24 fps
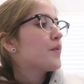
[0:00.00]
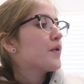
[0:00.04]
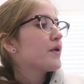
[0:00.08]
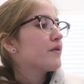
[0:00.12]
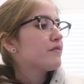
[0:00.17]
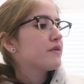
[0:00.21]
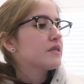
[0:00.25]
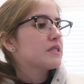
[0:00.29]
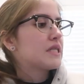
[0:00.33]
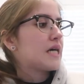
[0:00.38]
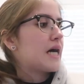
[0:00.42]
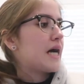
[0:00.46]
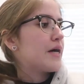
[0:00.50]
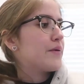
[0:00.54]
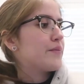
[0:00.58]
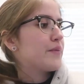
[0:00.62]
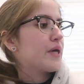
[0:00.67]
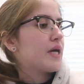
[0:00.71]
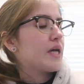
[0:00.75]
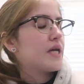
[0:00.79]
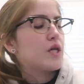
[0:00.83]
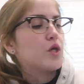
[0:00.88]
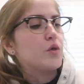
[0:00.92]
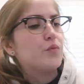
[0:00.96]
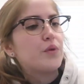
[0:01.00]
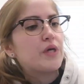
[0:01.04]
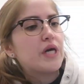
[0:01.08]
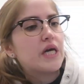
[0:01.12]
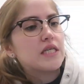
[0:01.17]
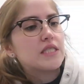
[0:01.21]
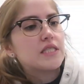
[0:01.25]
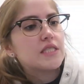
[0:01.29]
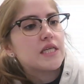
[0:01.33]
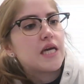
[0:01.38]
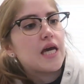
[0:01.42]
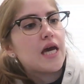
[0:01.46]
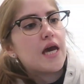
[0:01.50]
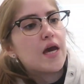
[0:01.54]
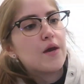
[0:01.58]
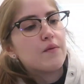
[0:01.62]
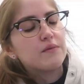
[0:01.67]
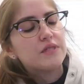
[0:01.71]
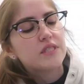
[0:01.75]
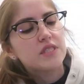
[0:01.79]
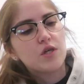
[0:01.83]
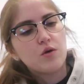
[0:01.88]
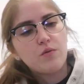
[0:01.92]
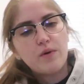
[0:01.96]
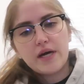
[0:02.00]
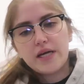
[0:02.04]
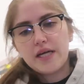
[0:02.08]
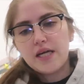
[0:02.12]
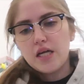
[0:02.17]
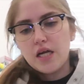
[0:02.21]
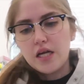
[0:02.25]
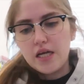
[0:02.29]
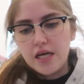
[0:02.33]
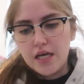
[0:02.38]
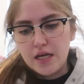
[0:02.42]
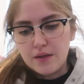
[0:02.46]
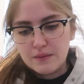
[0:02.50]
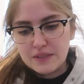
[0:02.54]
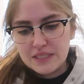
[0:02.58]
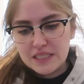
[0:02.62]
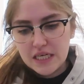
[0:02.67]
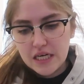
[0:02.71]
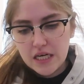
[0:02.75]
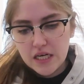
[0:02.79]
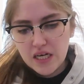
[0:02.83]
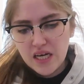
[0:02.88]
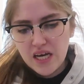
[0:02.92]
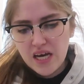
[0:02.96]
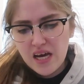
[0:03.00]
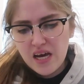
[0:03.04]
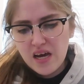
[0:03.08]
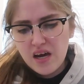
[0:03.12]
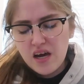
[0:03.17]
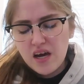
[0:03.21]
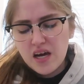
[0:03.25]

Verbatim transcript: Perfect timing. U P S came. Still waiting on Amazon.